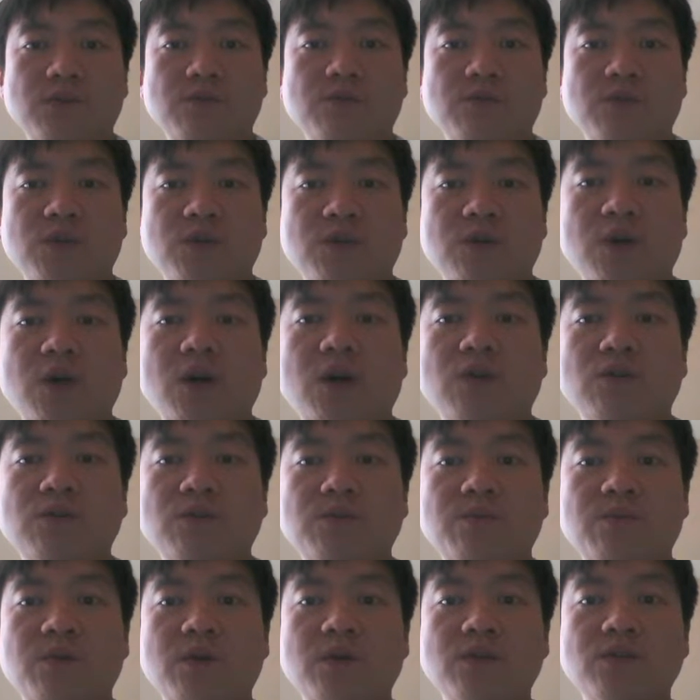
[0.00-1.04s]
median house
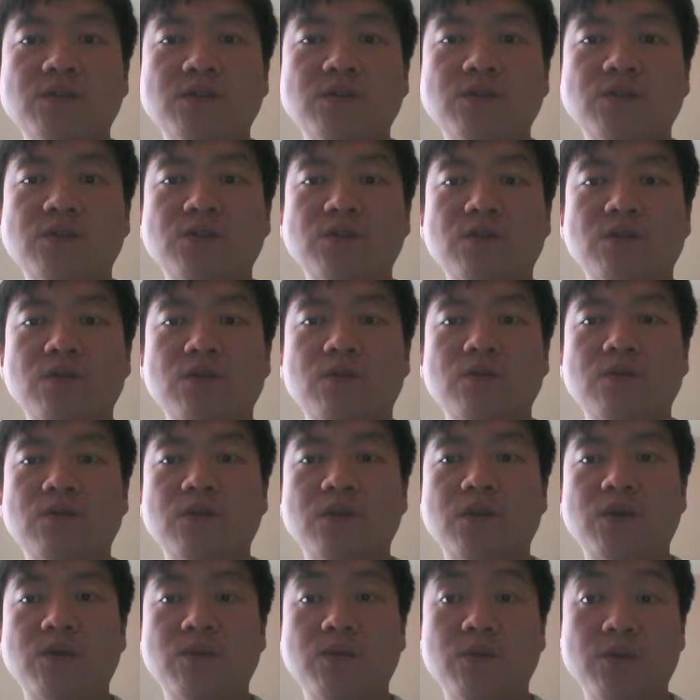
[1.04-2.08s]
prices of a
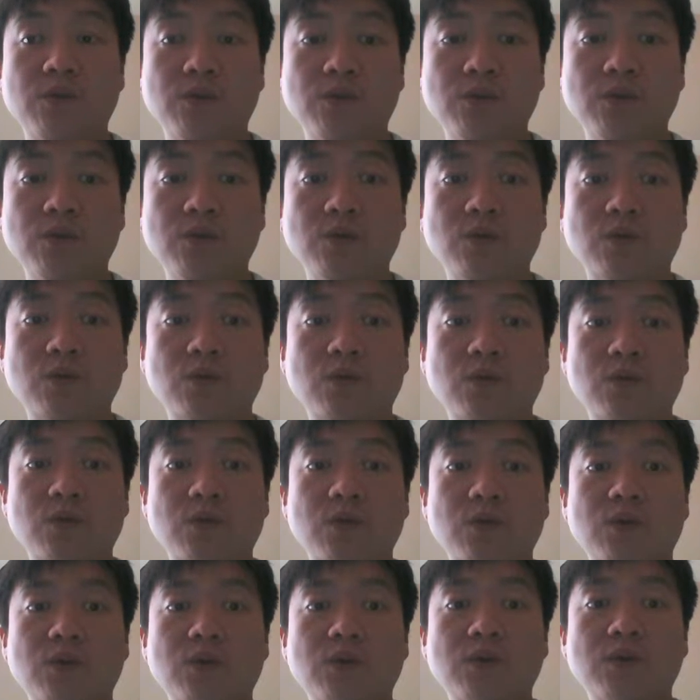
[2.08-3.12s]
neighborhood
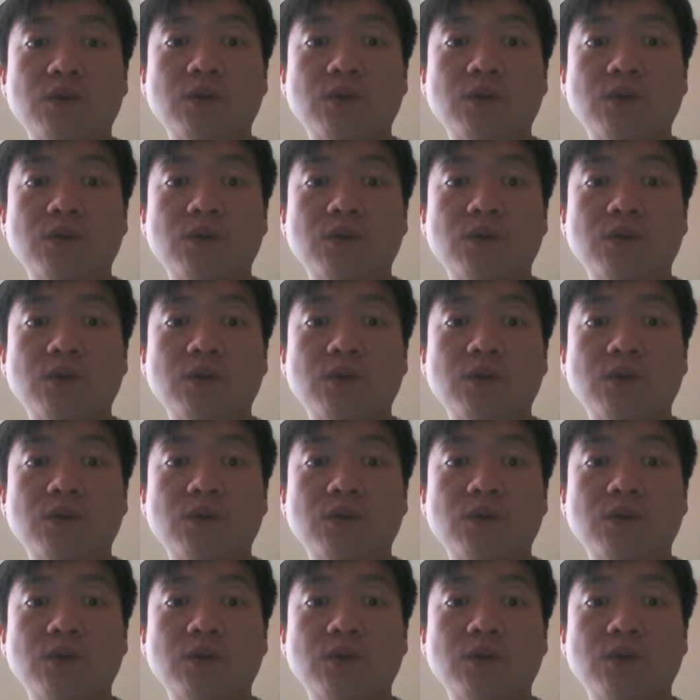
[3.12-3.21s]
or